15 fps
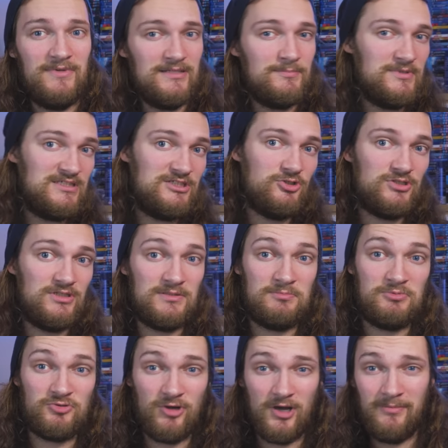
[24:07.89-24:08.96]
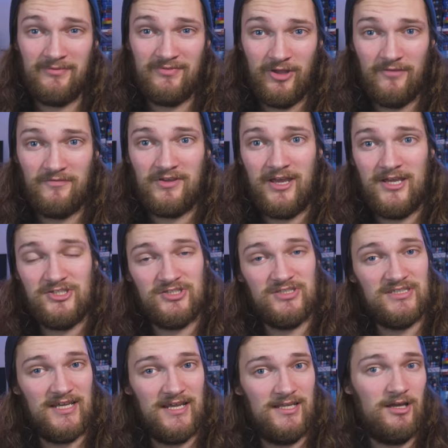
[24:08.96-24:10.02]
please be sure to subscribe with
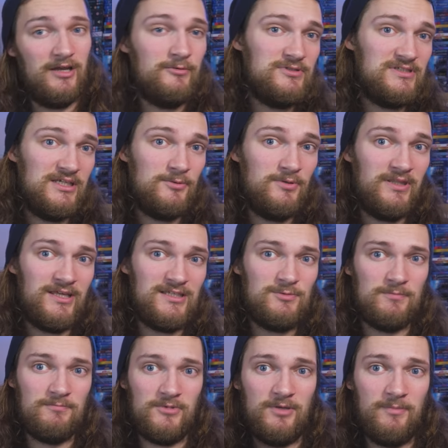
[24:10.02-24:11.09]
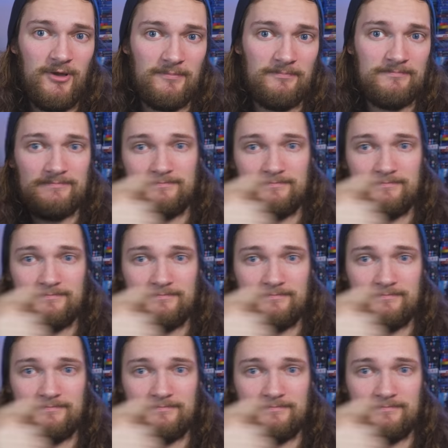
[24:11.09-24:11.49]
notifications, and I will see you in the next one. Goodbye.